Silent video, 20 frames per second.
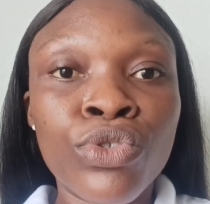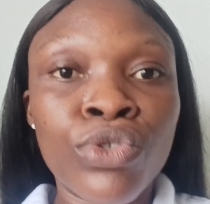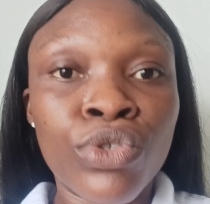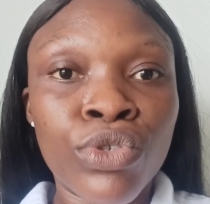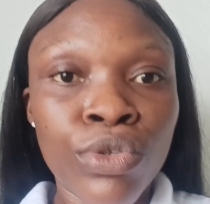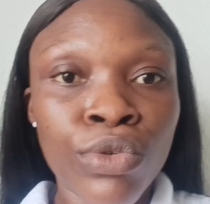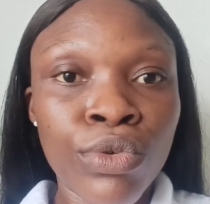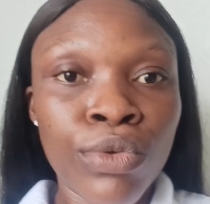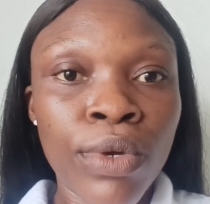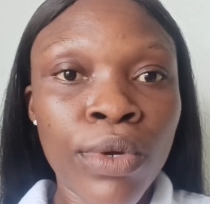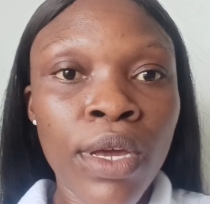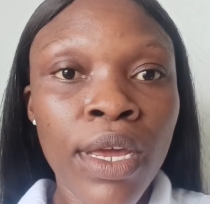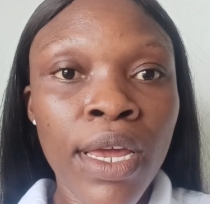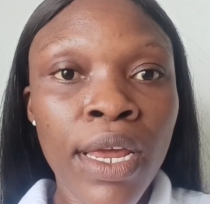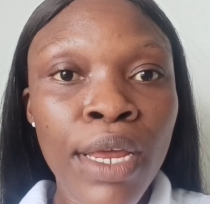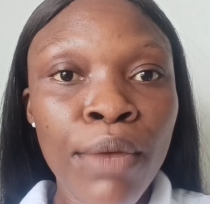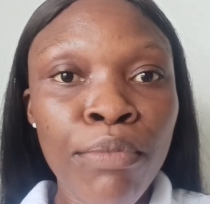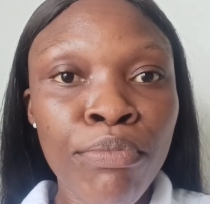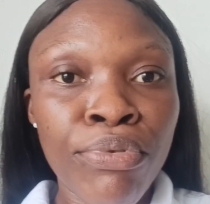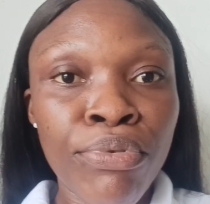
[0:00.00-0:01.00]
to
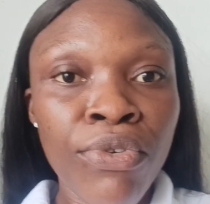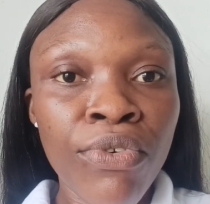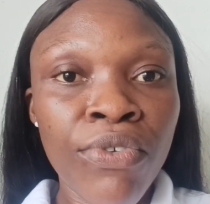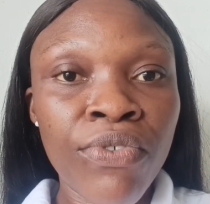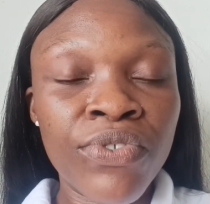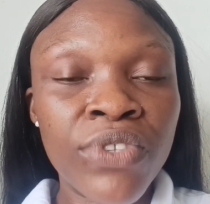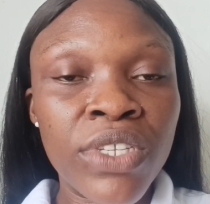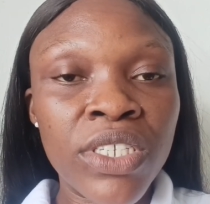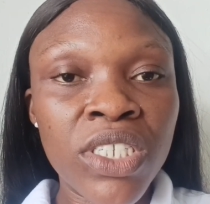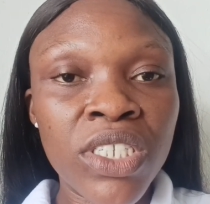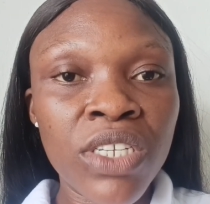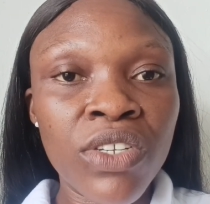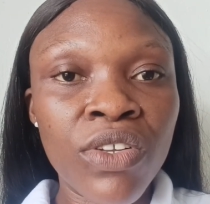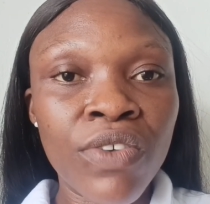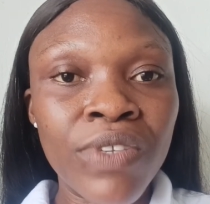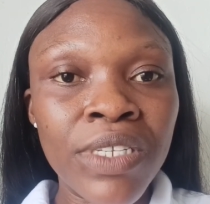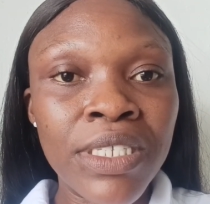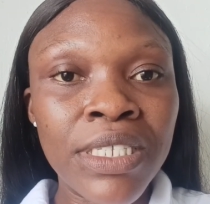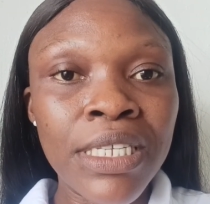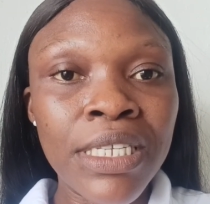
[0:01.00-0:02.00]
improve the shade
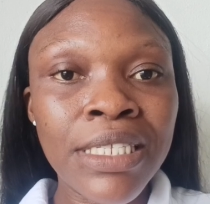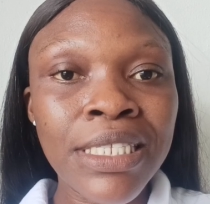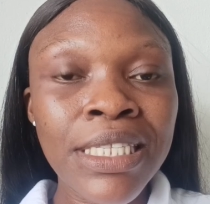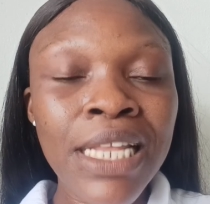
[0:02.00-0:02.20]
of the teeth.